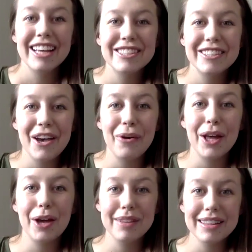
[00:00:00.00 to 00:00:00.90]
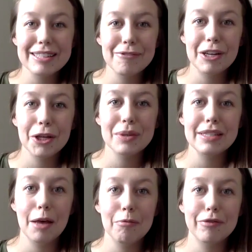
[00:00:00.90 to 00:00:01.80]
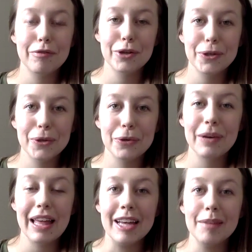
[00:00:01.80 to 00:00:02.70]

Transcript: So I hope that this video was helpful for you.